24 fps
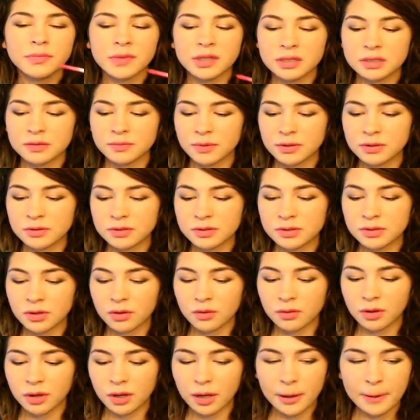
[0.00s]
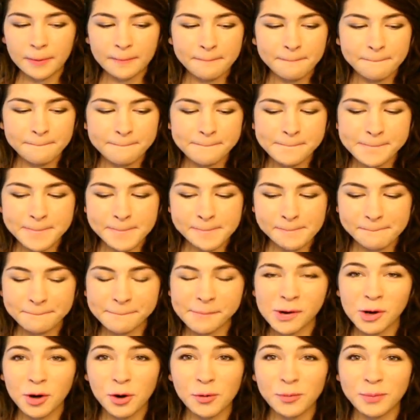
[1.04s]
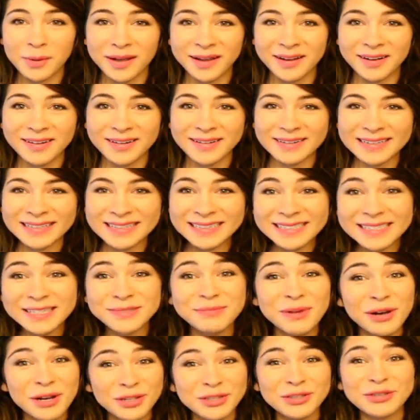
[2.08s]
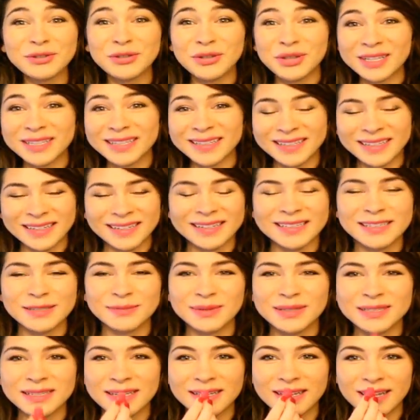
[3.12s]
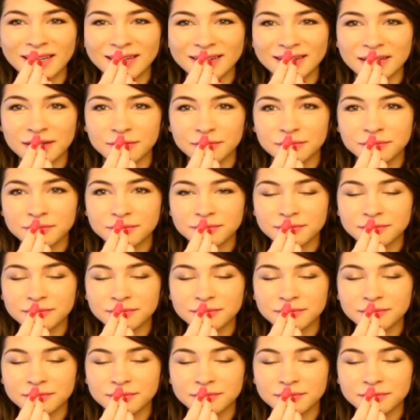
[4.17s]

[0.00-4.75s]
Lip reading: It smells so good. Oh my god, it smells really good. It smells like candy.